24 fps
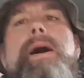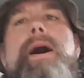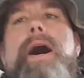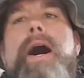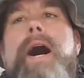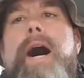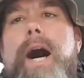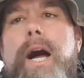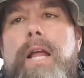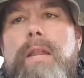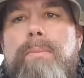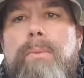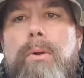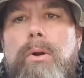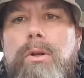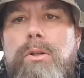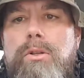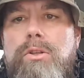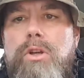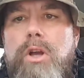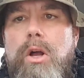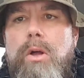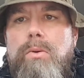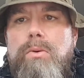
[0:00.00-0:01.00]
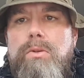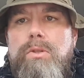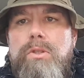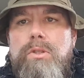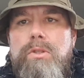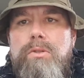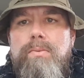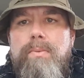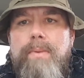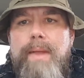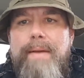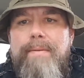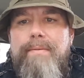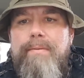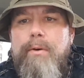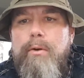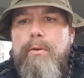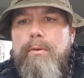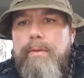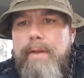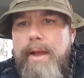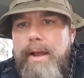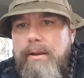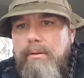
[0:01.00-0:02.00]
The Broken Skull was that
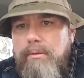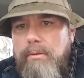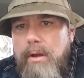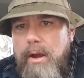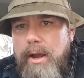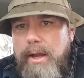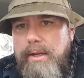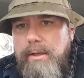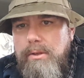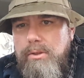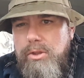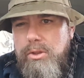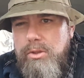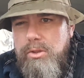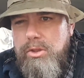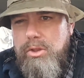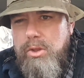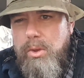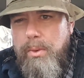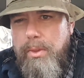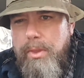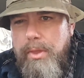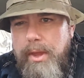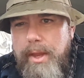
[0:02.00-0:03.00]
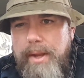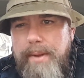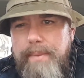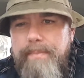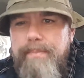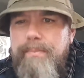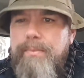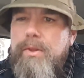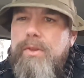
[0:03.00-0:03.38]
full flat grind and just so thin.